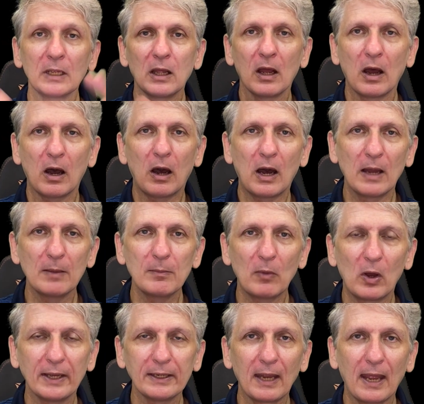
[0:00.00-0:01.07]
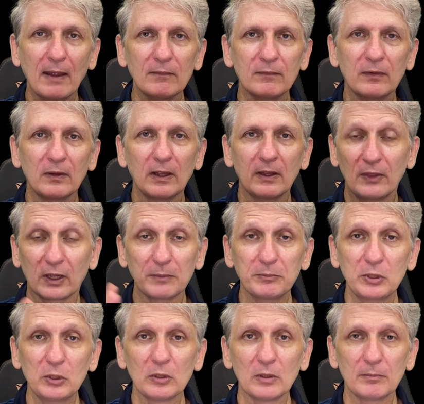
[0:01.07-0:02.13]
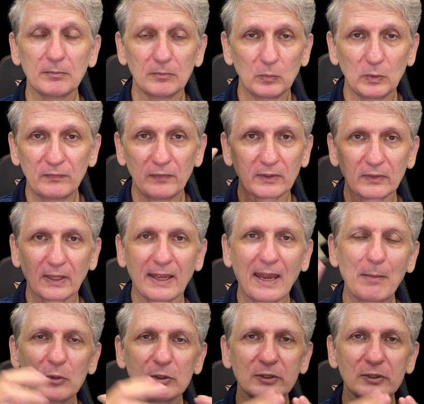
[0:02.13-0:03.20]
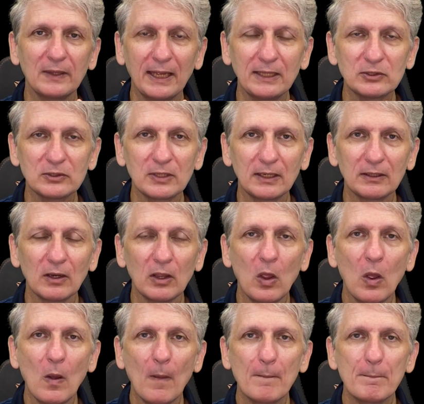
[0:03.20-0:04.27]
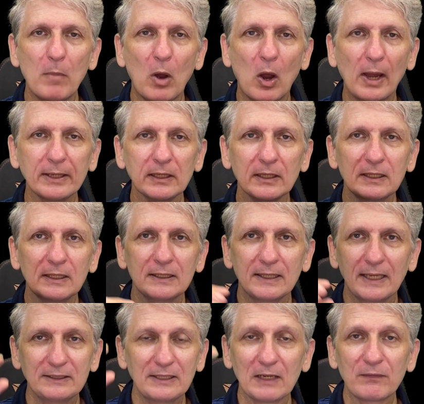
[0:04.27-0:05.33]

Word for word: might have the computer with the, the cameras and the headset might identify the,